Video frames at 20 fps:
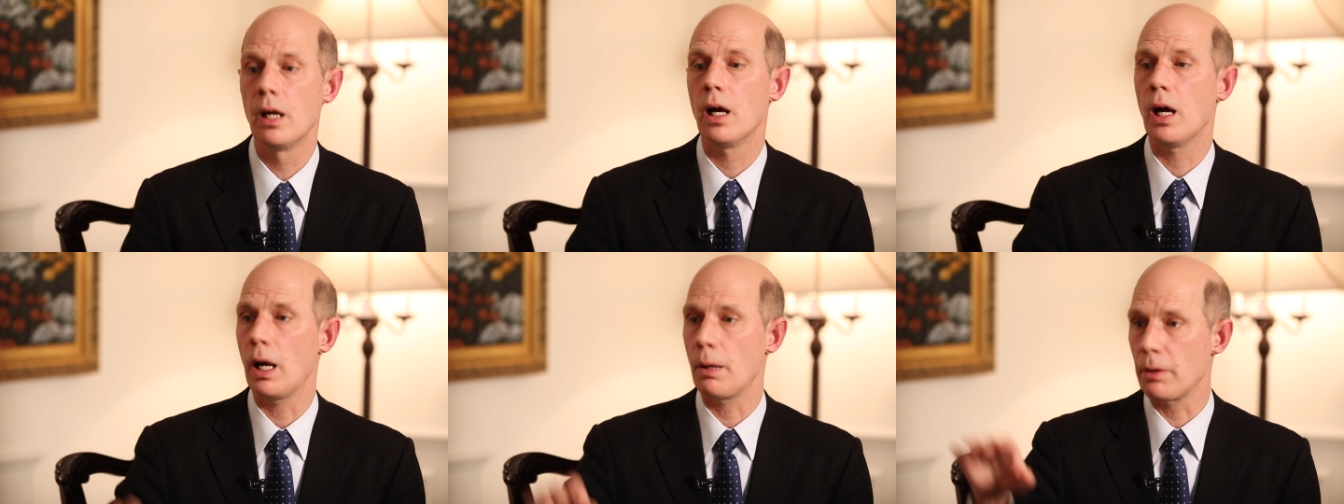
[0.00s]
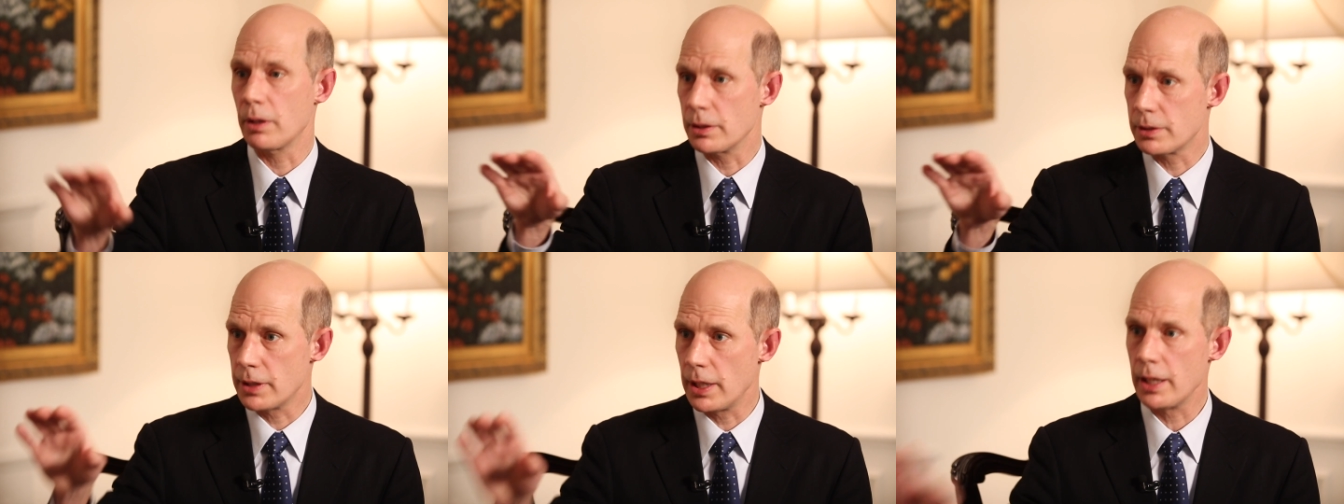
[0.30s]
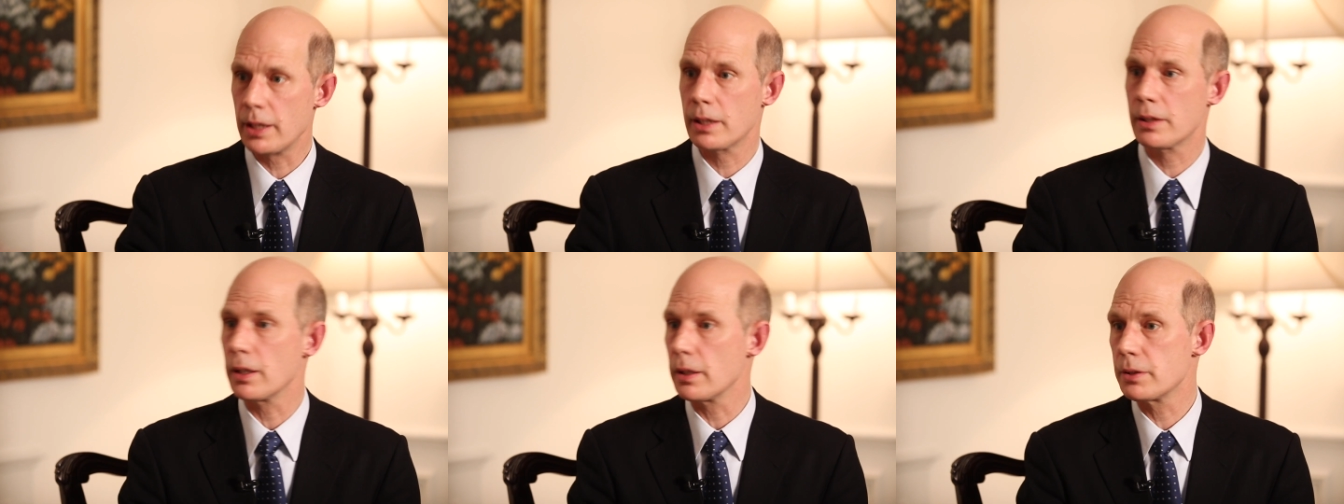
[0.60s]
I'm going to
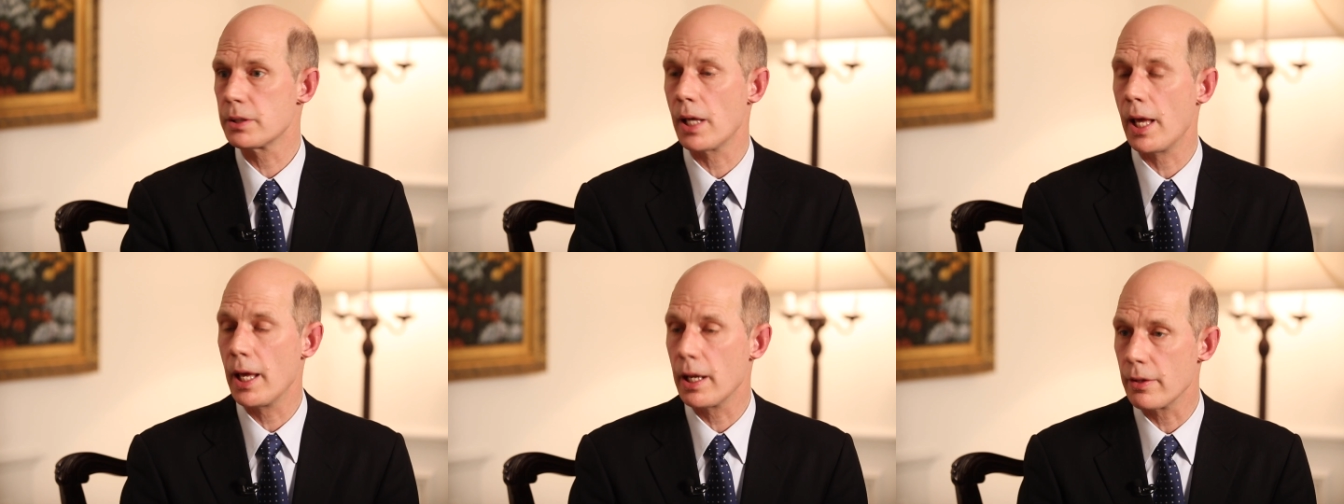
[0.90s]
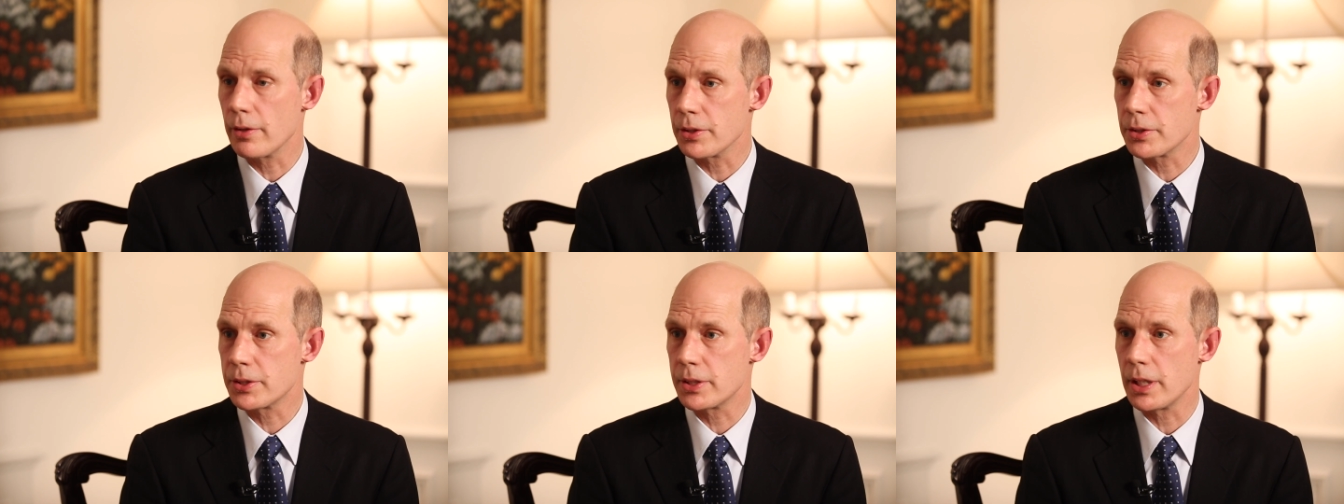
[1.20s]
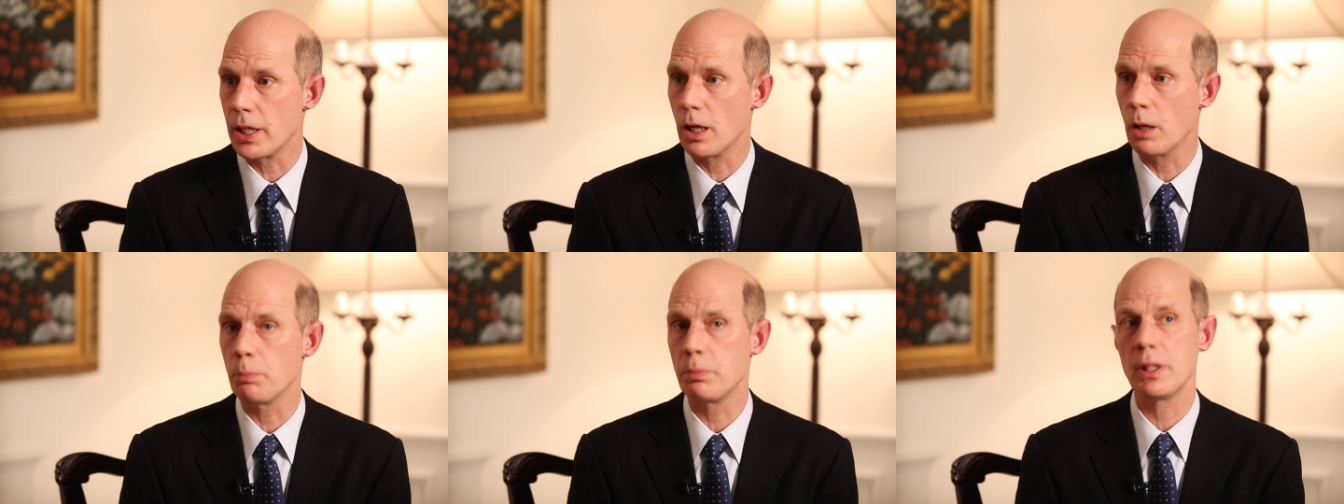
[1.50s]
take this head of the
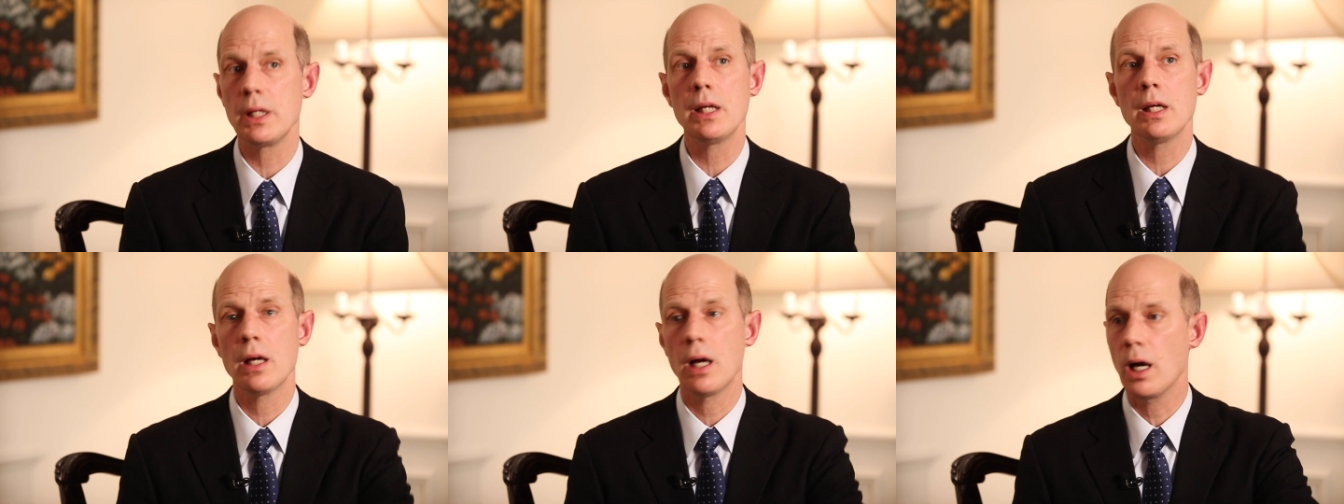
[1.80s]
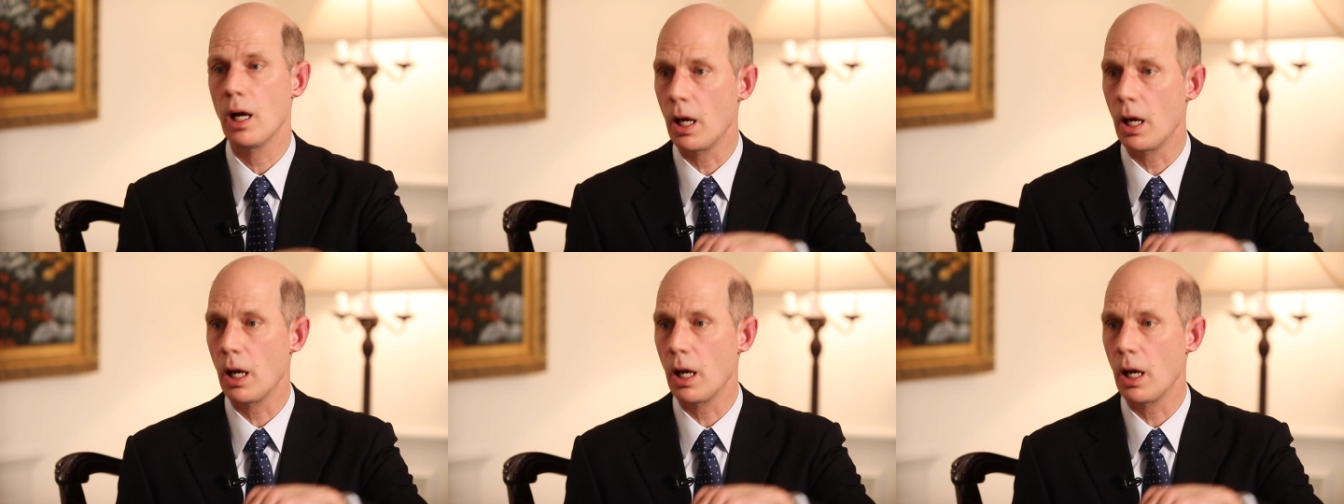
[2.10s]
CLB,